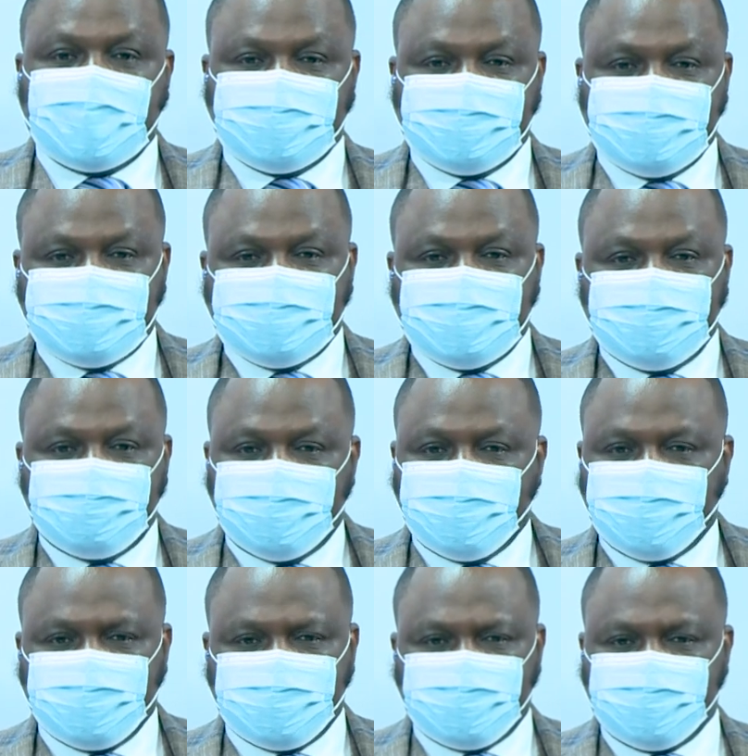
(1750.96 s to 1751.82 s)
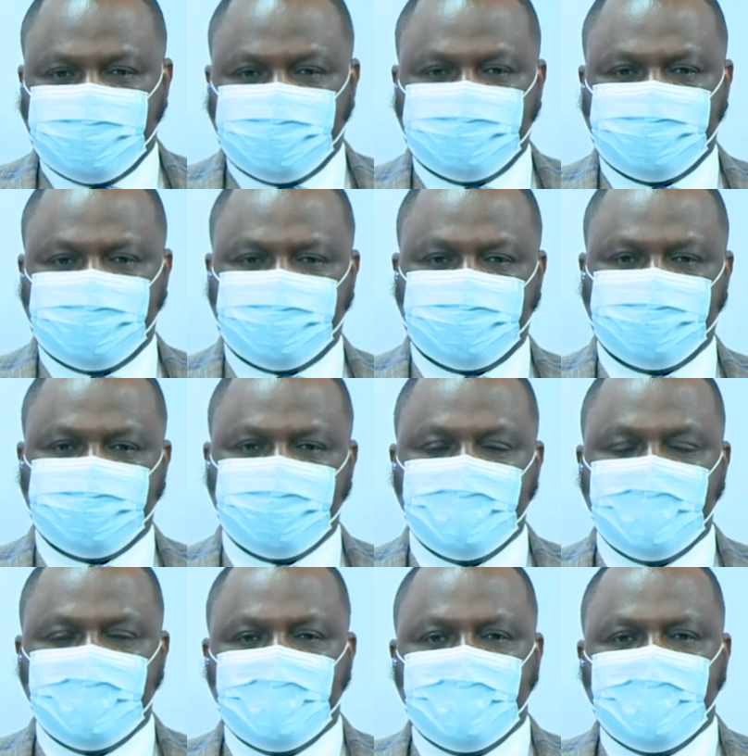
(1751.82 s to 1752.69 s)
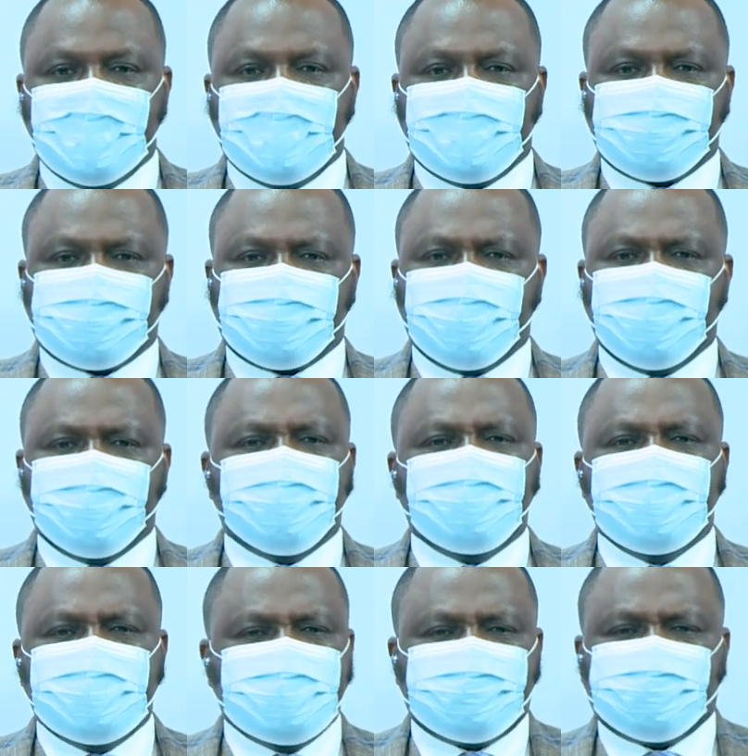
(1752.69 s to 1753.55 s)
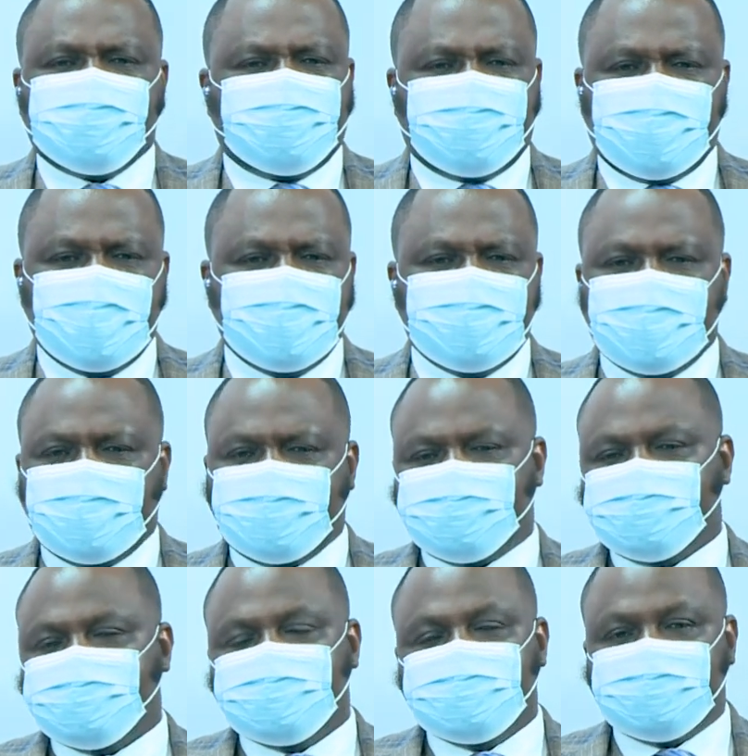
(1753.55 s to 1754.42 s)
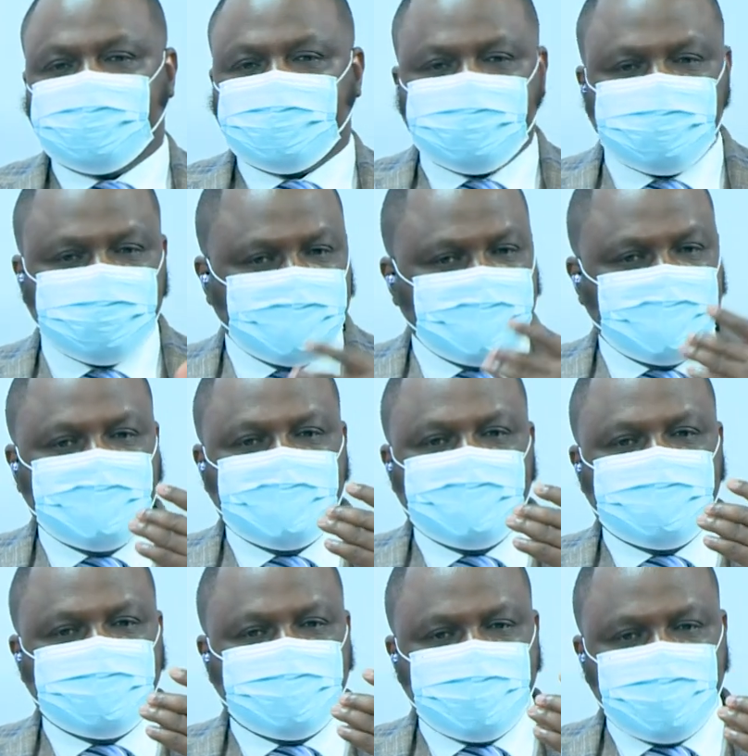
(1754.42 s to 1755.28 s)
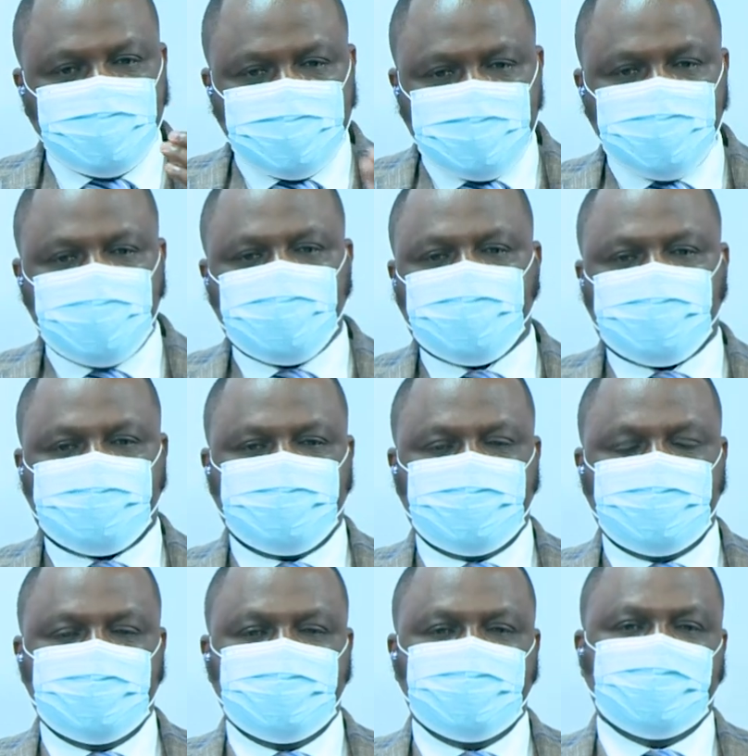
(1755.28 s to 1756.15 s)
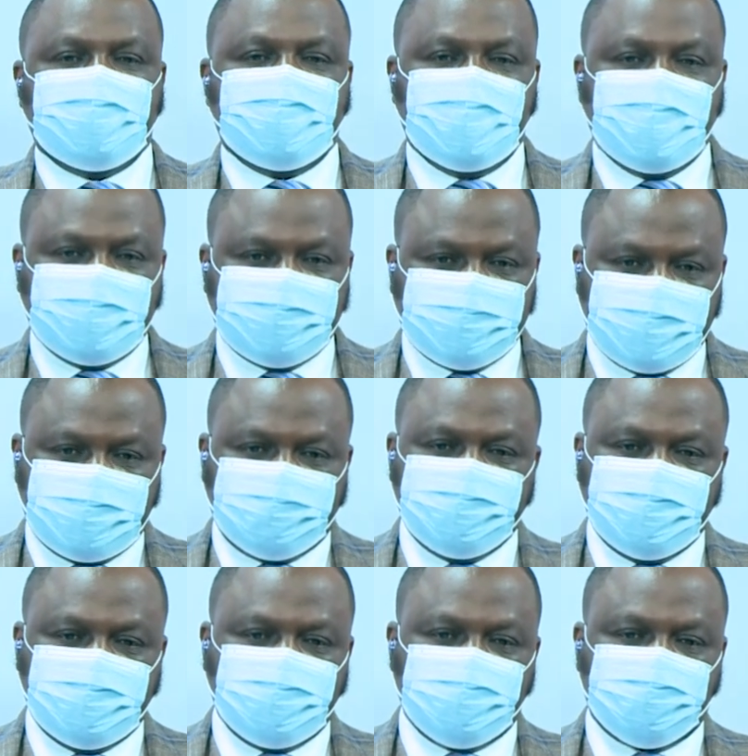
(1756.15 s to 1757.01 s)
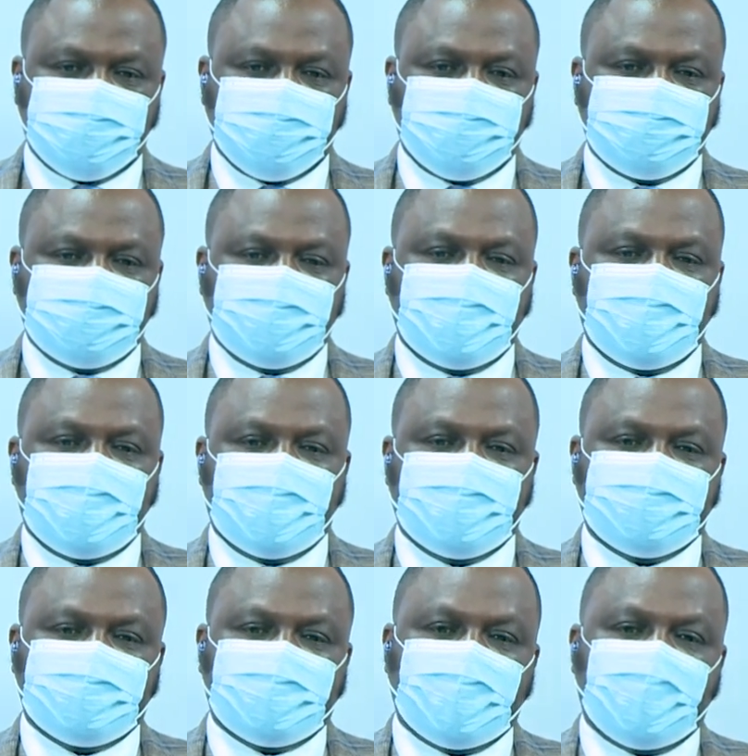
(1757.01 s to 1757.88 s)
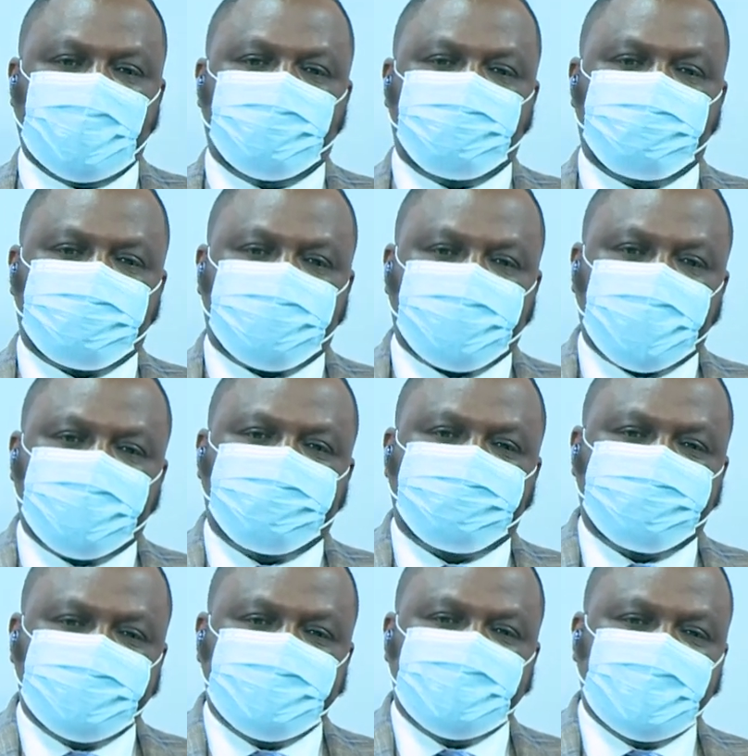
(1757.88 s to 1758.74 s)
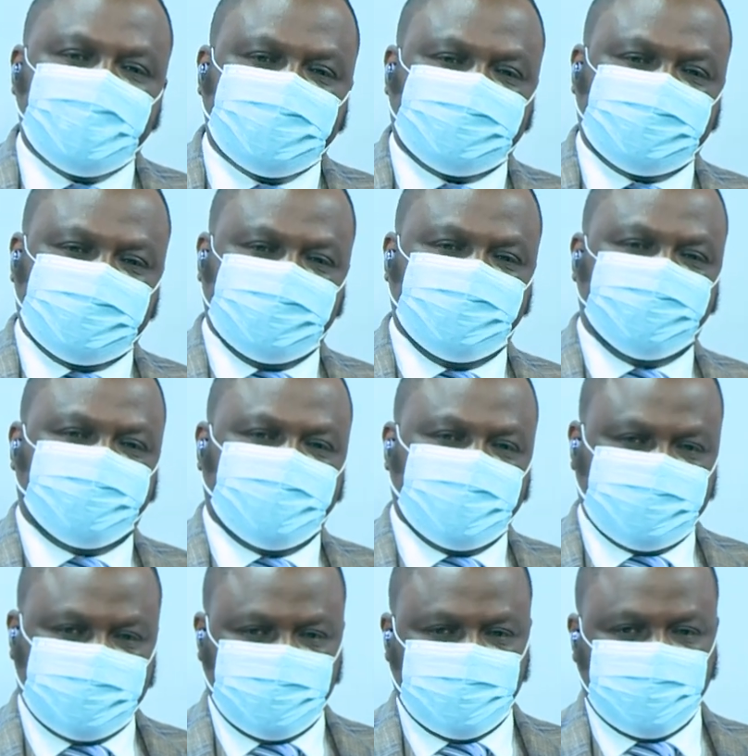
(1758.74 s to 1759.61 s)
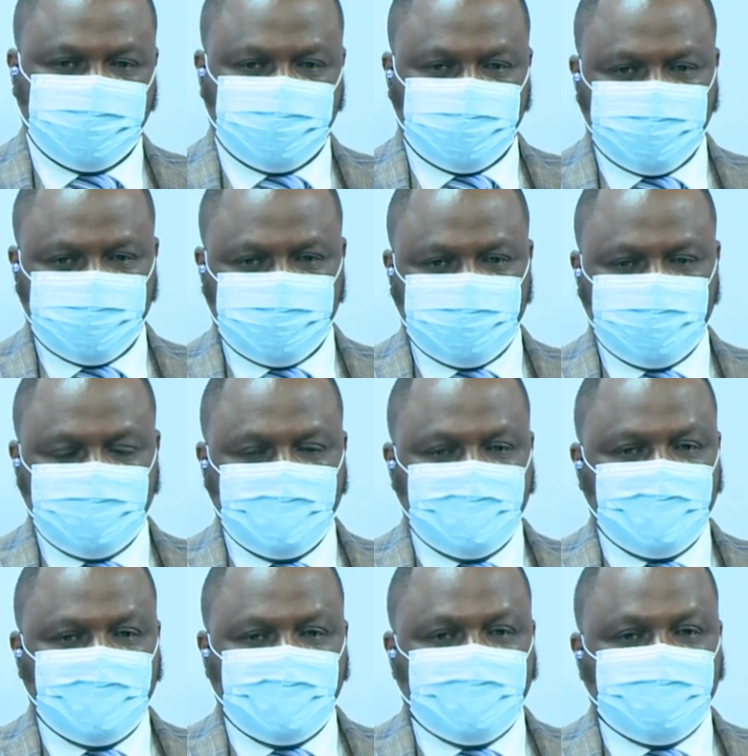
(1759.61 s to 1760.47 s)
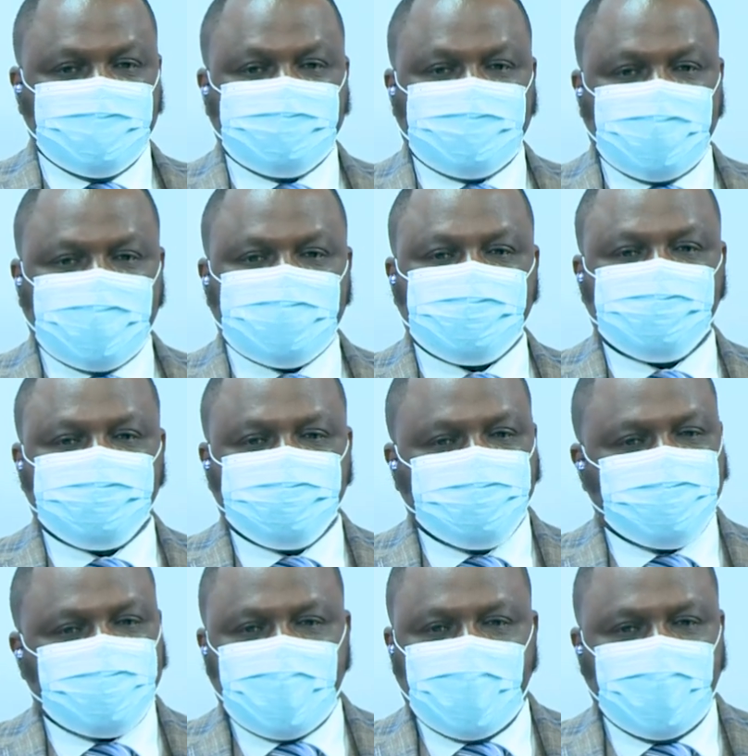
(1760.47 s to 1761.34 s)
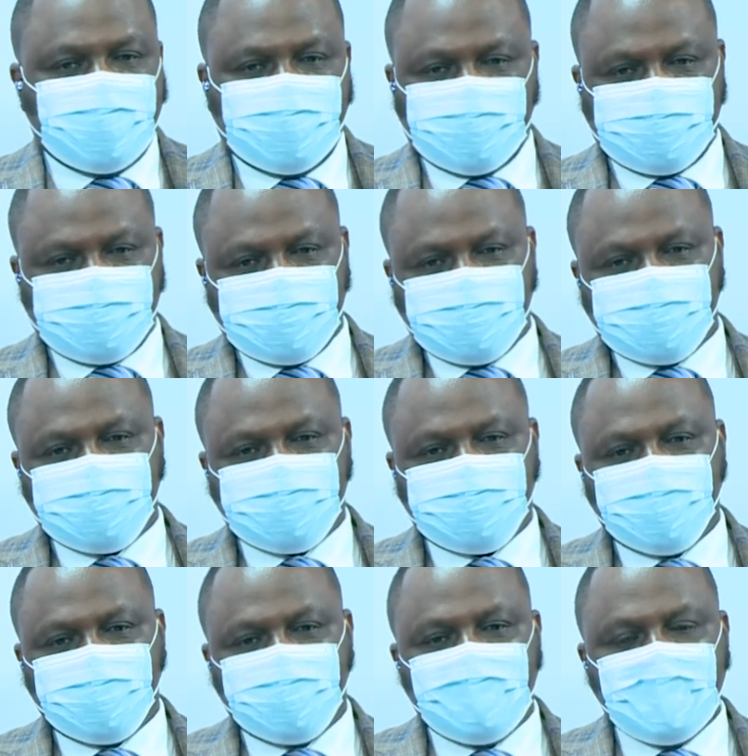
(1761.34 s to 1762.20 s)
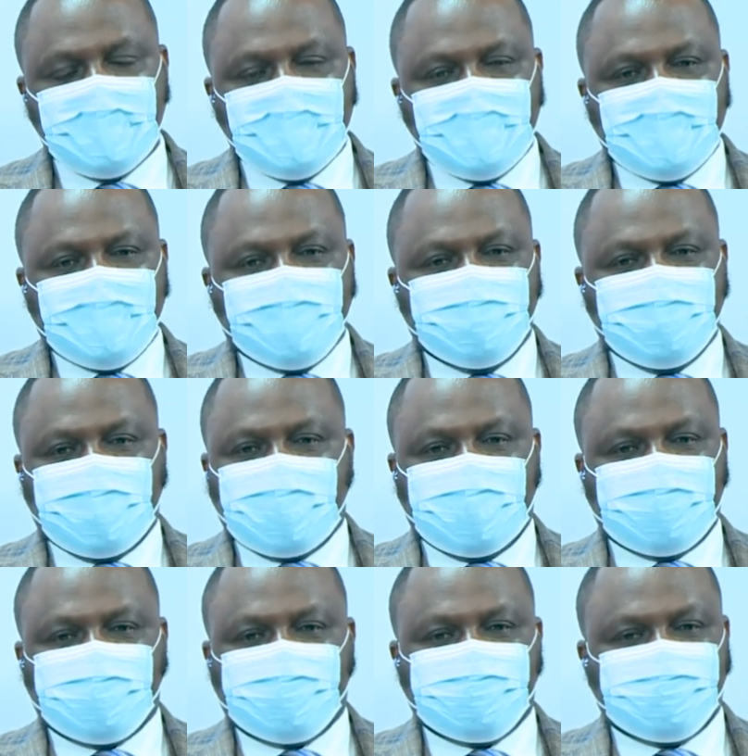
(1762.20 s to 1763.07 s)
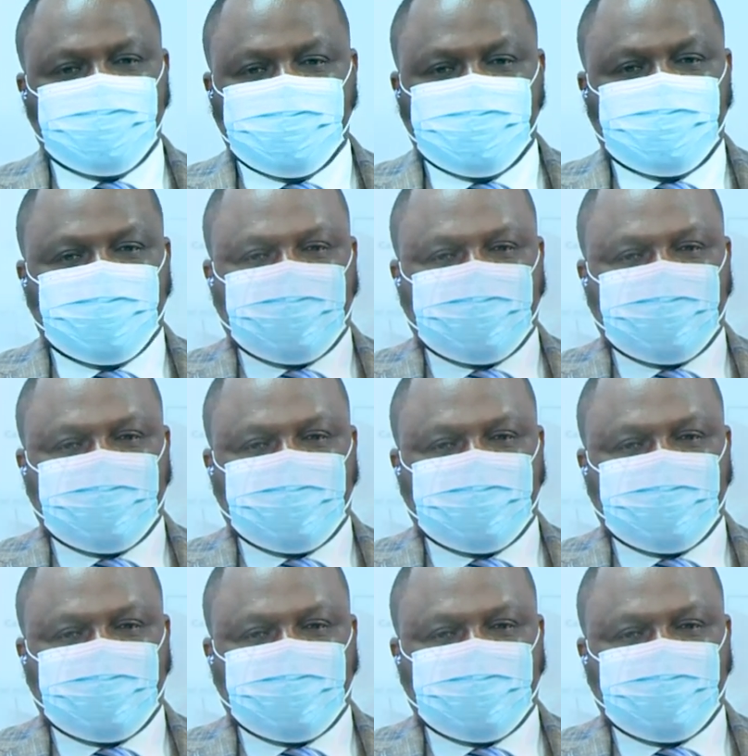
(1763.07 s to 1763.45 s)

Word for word: that's the same location of the stone. So we need to find out is the history examination and appropriate investigations that will guide us. So we cannot do